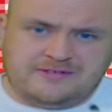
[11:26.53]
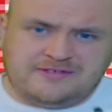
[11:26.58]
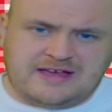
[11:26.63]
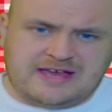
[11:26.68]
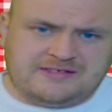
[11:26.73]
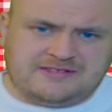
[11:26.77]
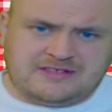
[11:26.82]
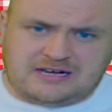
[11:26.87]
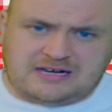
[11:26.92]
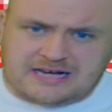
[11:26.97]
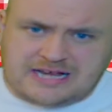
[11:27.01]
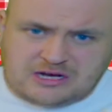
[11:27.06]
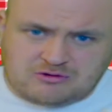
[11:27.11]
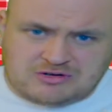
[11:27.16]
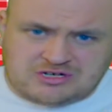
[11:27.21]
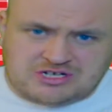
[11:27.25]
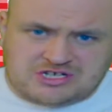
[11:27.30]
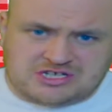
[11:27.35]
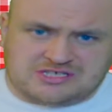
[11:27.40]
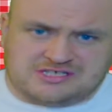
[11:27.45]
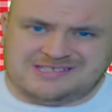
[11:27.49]
there, the
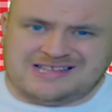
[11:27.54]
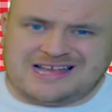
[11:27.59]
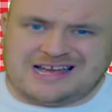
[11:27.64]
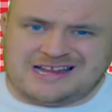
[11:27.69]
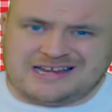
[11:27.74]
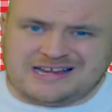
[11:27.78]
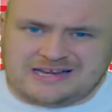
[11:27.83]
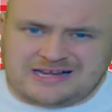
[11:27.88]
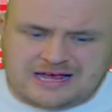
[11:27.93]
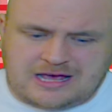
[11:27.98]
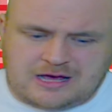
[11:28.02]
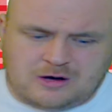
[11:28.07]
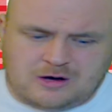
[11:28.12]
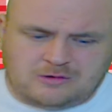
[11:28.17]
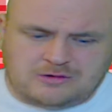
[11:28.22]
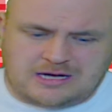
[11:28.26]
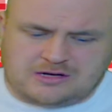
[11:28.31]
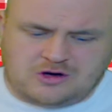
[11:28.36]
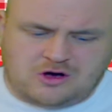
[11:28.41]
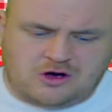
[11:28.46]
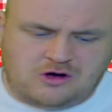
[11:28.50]
licorice is standing
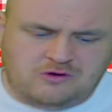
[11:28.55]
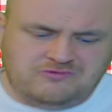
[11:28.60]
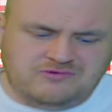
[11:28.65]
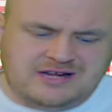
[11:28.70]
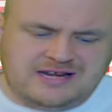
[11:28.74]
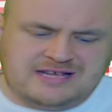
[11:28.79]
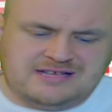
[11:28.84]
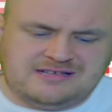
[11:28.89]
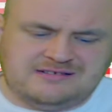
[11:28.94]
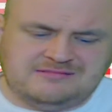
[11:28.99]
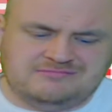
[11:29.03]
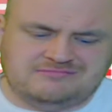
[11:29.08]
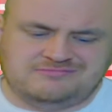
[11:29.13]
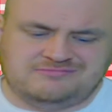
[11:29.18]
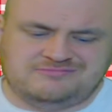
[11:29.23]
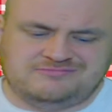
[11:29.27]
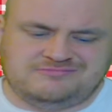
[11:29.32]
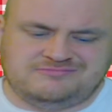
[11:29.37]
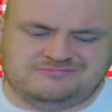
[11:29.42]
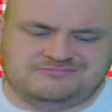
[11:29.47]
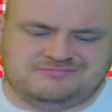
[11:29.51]
out. I can't really,
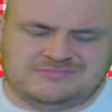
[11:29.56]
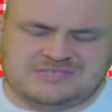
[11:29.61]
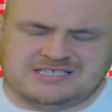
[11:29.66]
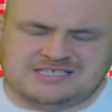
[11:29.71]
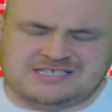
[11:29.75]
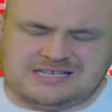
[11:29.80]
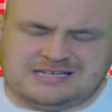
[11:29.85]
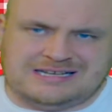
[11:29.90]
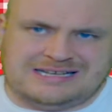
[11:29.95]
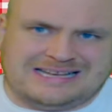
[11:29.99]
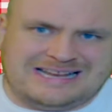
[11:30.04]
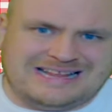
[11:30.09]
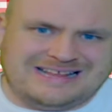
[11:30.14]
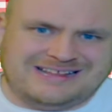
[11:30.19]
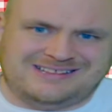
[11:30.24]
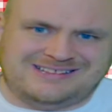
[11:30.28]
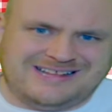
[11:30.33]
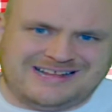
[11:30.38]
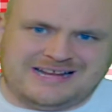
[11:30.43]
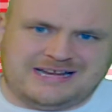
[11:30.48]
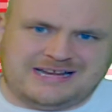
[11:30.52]
there's a
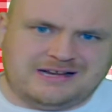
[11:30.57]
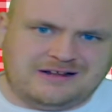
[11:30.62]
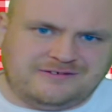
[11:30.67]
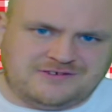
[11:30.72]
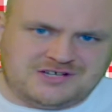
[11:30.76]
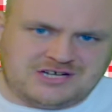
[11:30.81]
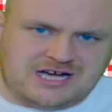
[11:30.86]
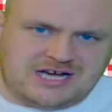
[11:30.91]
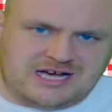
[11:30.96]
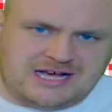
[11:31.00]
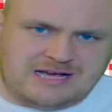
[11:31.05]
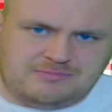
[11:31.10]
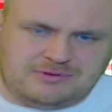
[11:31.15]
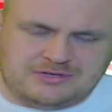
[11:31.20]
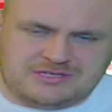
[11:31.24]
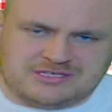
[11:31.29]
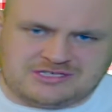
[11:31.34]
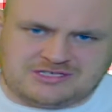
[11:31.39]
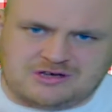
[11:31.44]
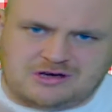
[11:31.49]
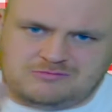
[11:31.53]
little hint of chai, but
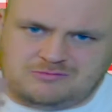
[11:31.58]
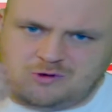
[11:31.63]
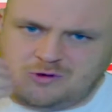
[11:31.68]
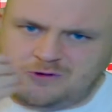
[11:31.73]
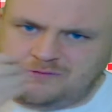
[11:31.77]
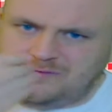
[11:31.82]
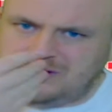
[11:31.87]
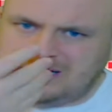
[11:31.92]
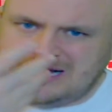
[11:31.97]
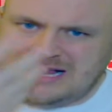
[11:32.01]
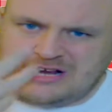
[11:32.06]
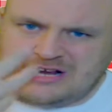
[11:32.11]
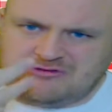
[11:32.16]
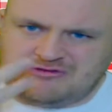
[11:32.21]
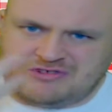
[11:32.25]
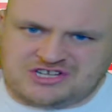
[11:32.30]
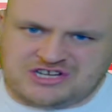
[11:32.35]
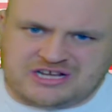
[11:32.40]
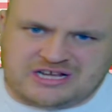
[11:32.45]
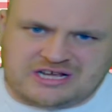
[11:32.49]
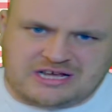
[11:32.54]
it's got more of a
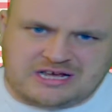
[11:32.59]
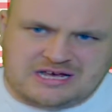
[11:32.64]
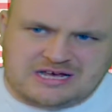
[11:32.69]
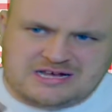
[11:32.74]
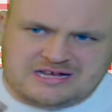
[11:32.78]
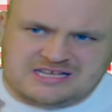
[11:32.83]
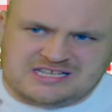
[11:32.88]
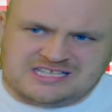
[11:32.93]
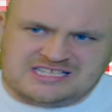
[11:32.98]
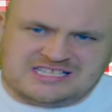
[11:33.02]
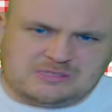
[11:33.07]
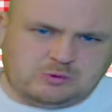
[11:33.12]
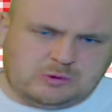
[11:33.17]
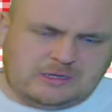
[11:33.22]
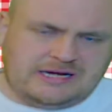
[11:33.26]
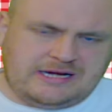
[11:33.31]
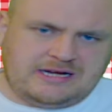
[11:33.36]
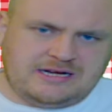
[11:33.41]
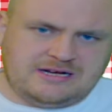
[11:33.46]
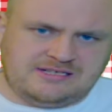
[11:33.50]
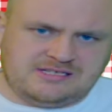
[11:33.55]
licorice-y
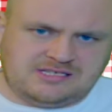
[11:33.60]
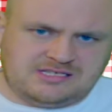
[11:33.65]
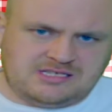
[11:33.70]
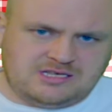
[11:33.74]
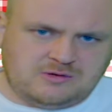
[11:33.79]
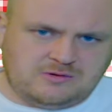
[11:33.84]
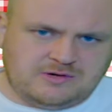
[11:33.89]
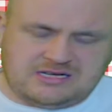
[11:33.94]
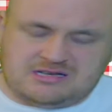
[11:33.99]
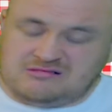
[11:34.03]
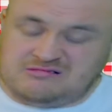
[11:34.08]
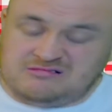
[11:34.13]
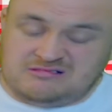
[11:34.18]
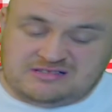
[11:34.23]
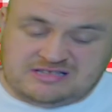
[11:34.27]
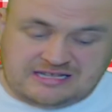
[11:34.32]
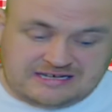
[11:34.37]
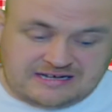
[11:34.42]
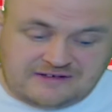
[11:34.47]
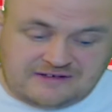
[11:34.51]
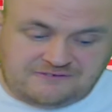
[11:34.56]
sweetness to it
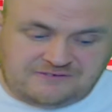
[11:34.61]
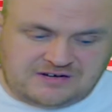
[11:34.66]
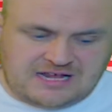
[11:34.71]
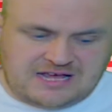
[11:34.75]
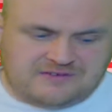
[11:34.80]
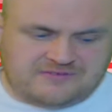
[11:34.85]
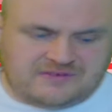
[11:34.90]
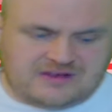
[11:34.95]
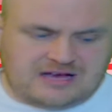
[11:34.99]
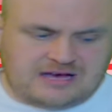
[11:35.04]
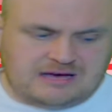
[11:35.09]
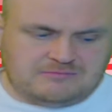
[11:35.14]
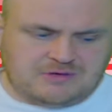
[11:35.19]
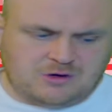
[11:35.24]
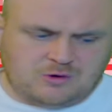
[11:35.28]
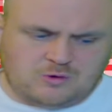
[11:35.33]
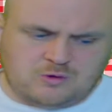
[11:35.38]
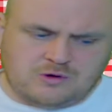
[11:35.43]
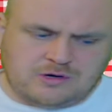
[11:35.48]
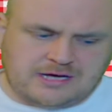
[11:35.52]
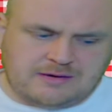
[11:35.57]
than the flavour. I'm
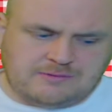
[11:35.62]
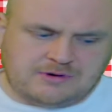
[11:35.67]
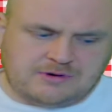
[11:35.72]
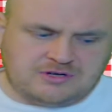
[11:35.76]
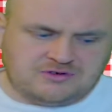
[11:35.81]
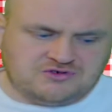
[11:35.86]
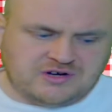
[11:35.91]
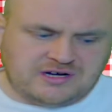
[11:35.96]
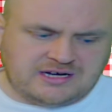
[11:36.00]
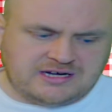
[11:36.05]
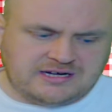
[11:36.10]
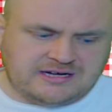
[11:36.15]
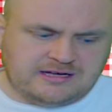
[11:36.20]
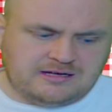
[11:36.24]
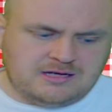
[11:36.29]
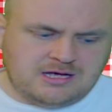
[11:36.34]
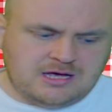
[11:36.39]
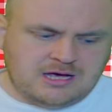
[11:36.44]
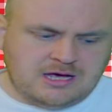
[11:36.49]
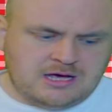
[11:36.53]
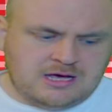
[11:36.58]
not going to keep on drinking
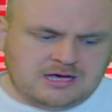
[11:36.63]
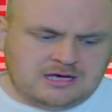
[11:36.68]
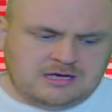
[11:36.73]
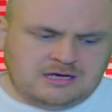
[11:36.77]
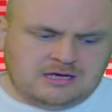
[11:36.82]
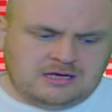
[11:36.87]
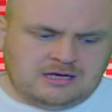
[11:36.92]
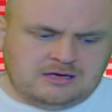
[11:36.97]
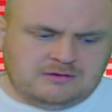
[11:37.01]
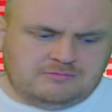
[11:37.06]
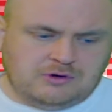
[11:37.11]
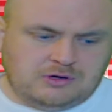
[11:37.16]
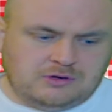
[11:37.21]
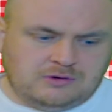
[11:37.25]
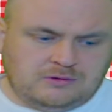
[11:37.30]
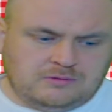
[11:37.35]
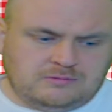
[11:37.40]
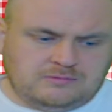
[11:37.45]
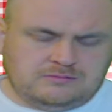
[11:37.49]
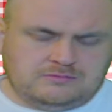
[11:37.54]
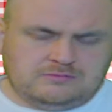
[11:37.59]
it,
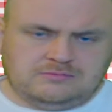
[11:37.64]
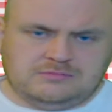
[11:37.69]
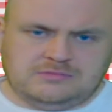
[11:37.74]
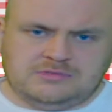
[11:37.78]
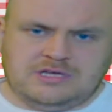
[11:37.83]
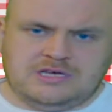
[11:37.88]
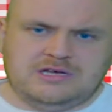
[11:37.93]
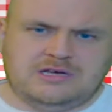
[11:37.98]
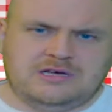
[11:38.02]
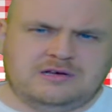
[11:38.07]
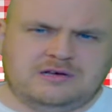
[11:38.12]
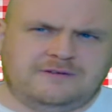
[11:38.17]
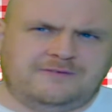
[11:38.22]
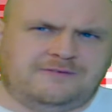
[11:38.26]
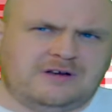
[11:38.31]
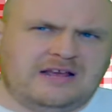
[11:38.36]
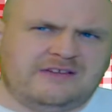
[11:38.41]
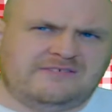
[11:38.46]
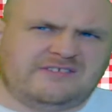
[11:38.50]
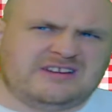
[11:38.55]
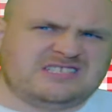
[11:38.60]
but the
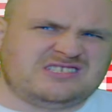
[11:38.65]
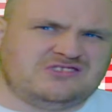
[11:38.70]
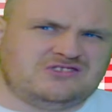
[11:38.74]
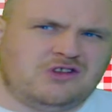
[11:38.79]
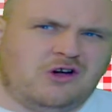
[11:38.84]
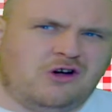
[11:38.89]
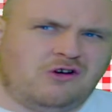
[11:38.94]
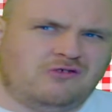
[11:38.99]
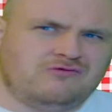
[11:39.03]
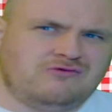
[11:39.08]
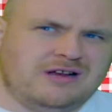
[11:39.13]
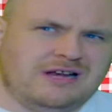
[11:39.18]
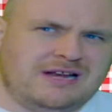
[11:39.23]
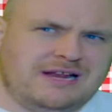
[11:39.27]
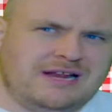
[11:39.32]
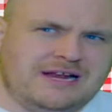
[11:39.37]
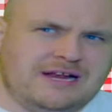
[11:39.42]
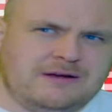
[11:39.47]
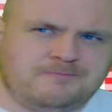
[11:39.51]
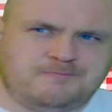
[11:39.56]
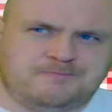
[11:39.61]
flavour's not
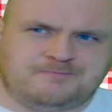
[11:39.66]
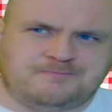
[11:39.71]
really